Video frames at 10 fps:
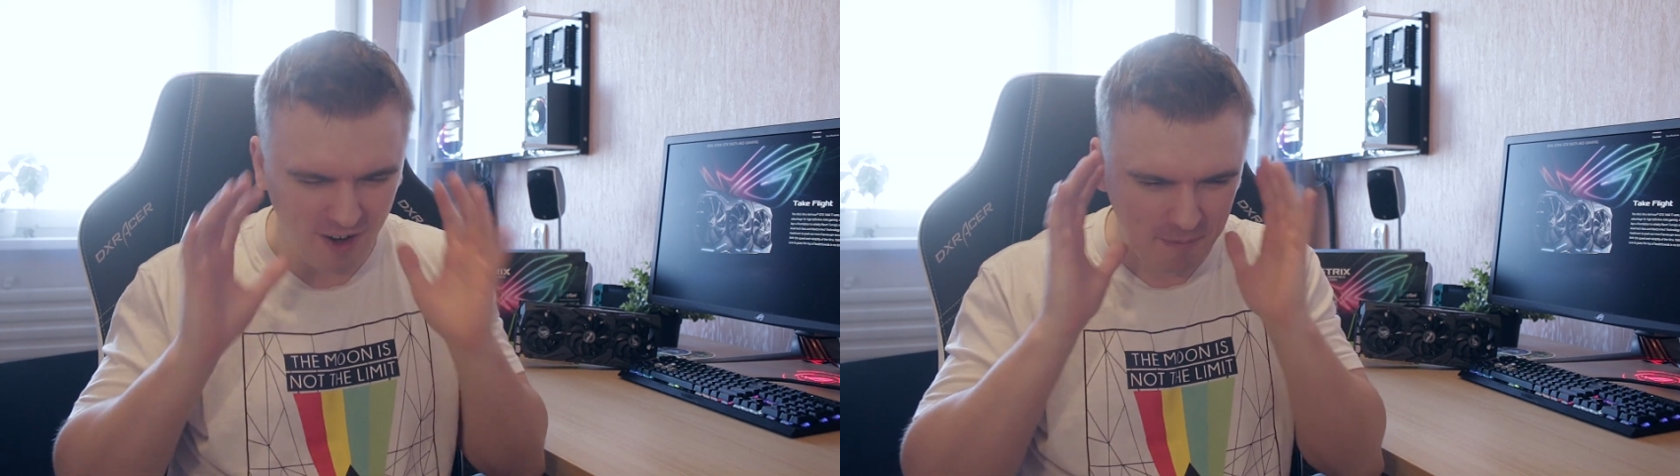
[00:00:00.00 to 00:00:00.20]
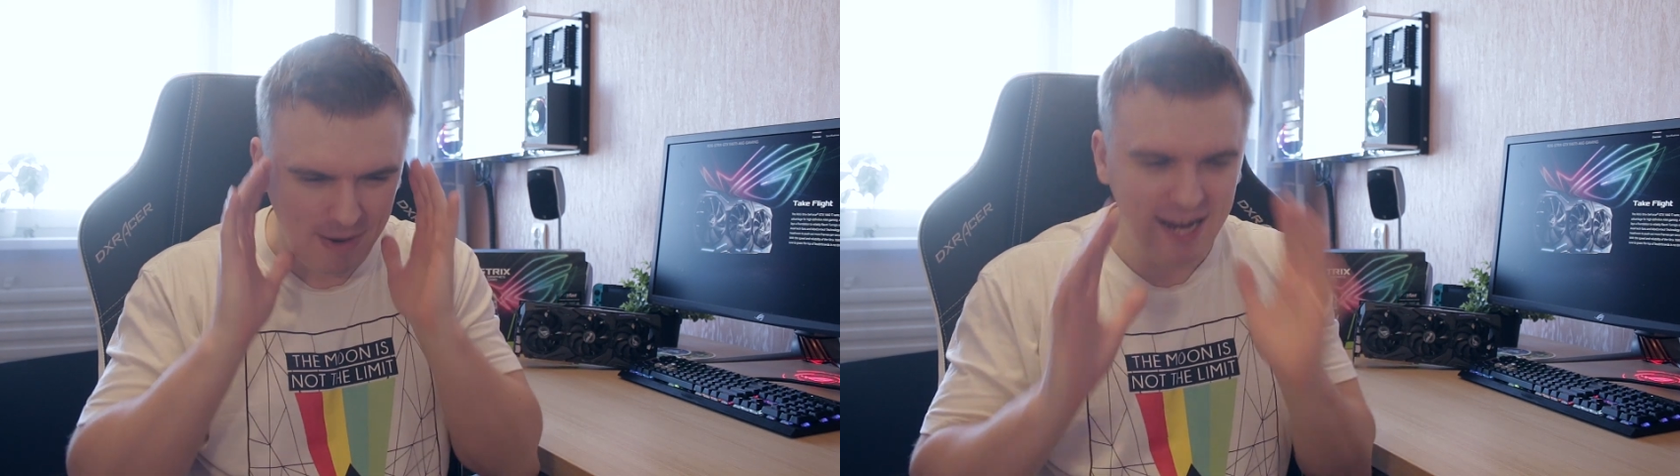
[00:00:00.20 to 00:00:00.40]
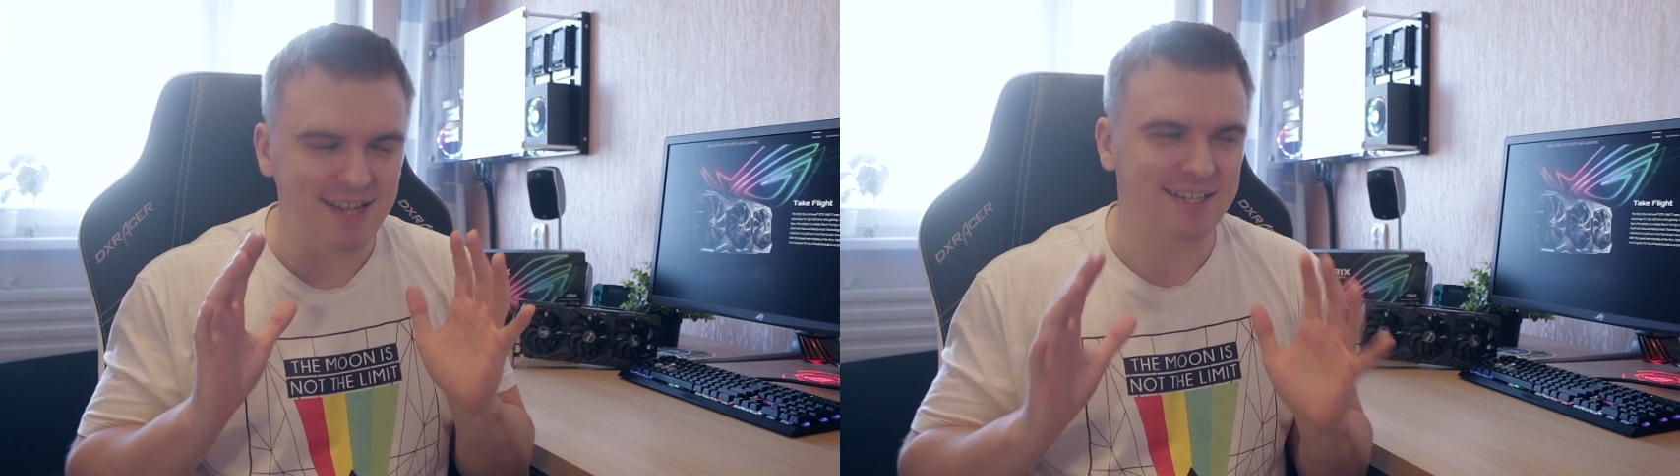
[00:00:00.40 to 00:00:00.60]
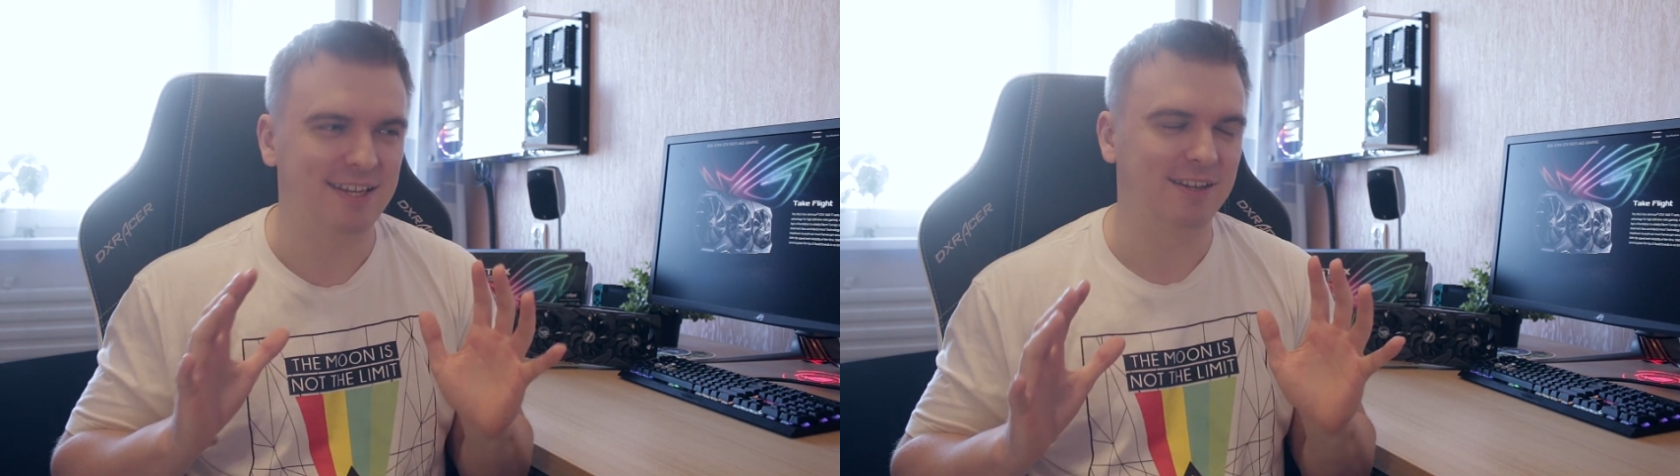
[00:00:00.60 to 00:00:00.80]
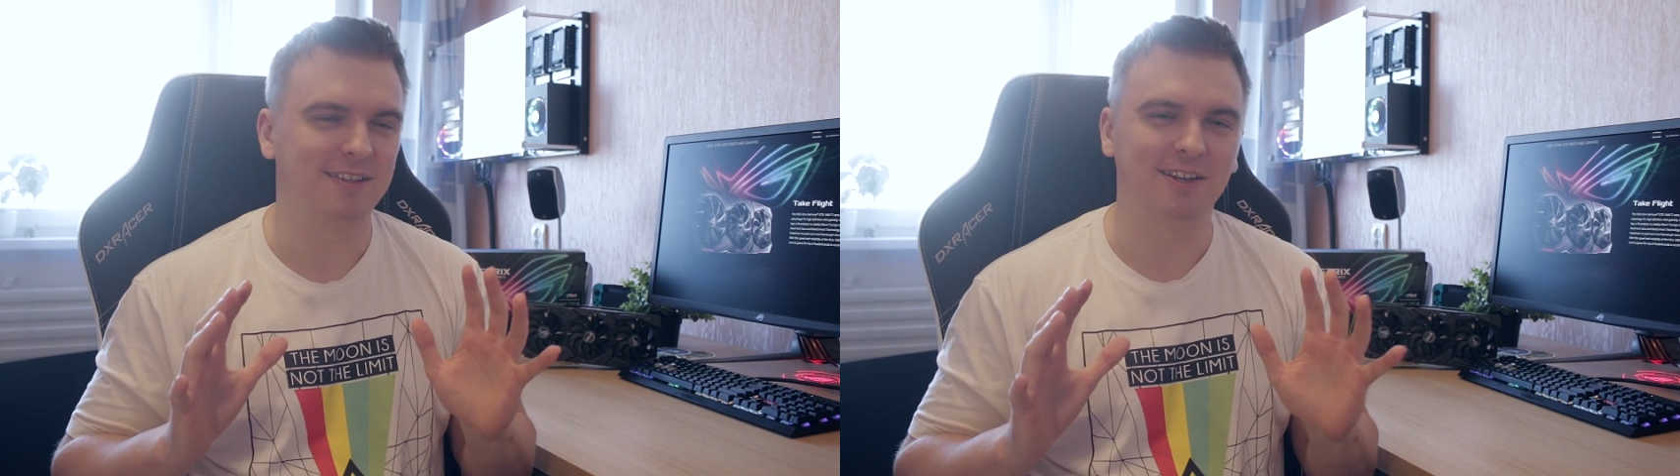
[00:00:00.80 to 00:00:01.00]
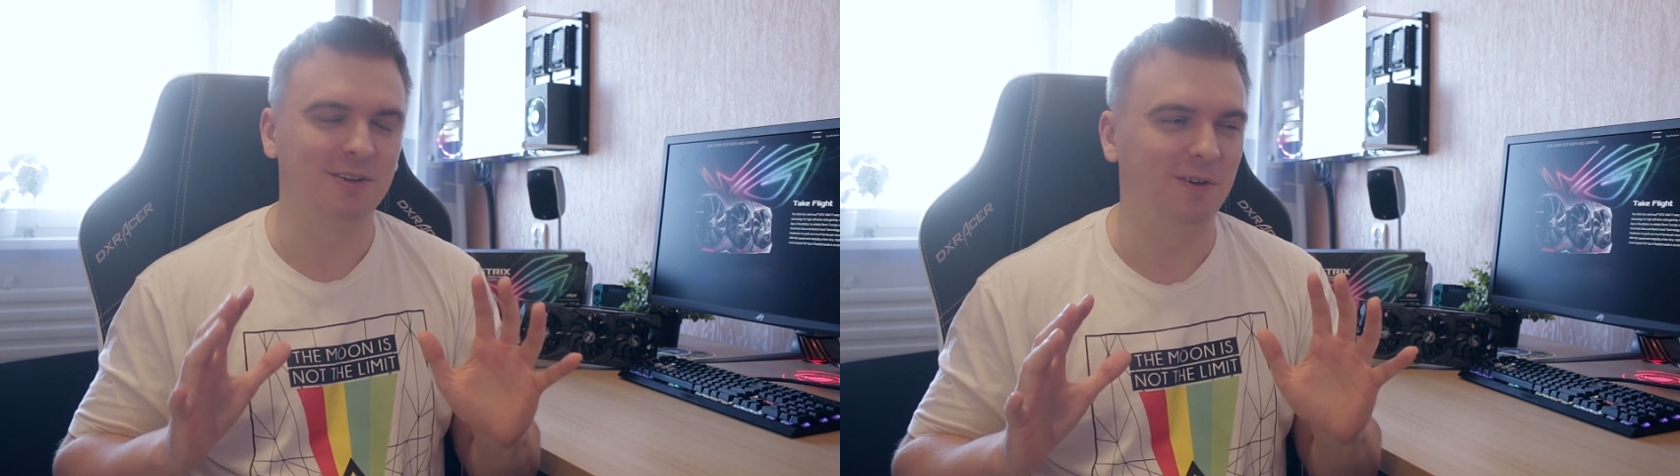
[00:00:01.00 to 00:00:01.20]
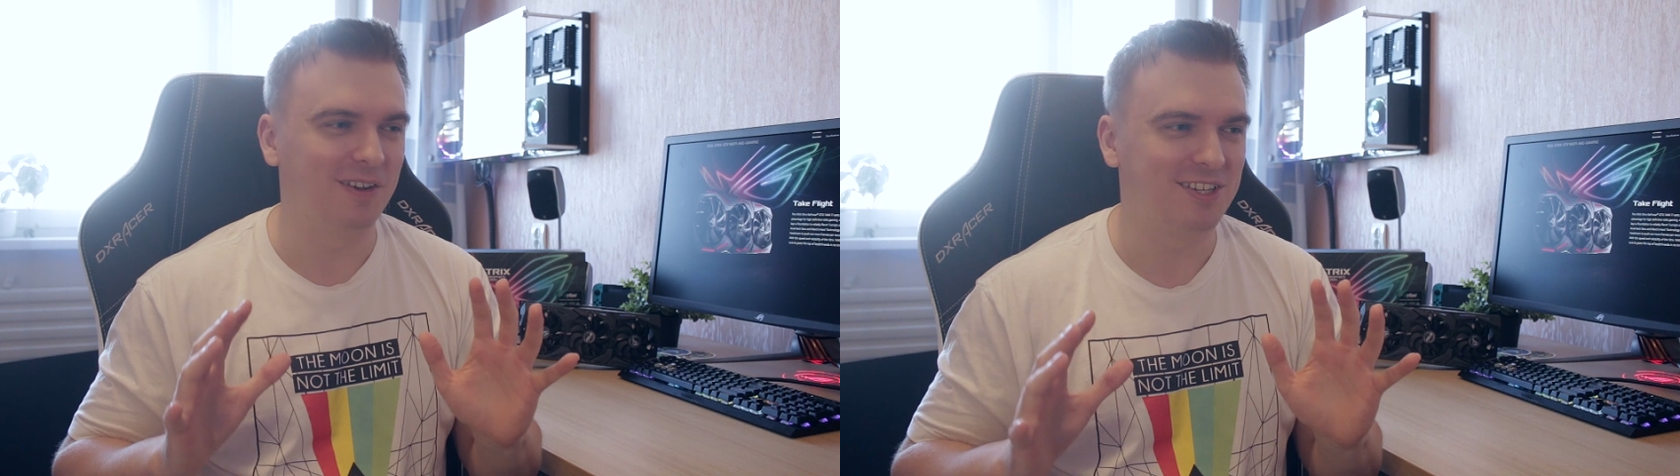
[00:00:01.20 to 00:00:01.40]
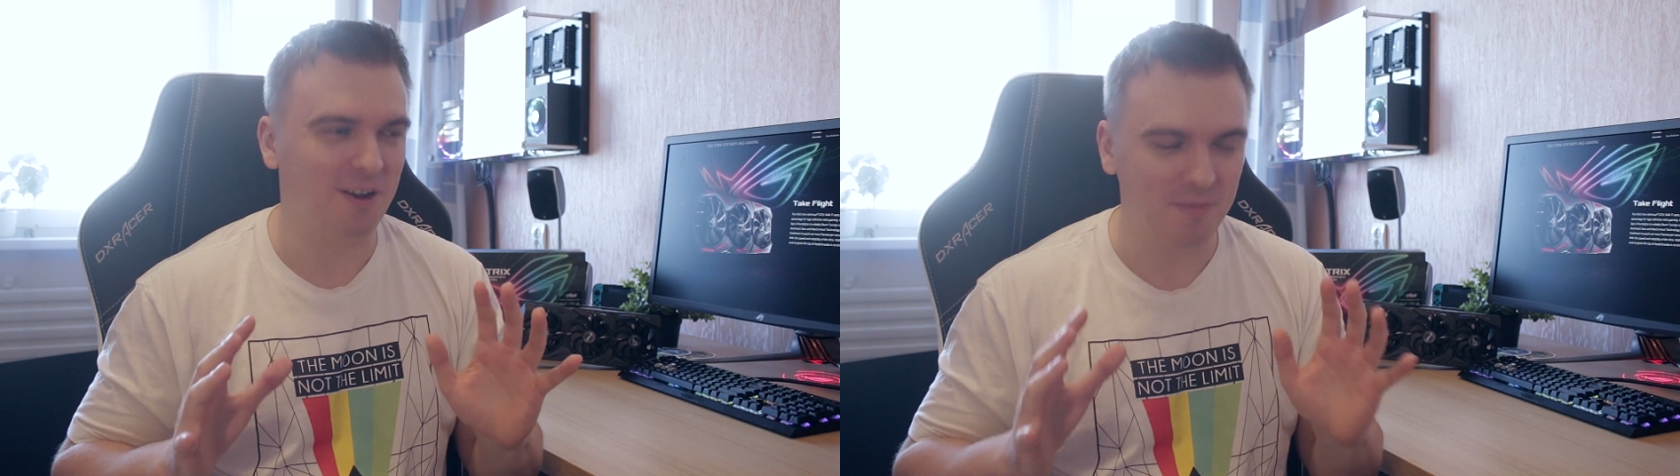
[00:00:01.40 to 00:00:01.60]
amazing technology,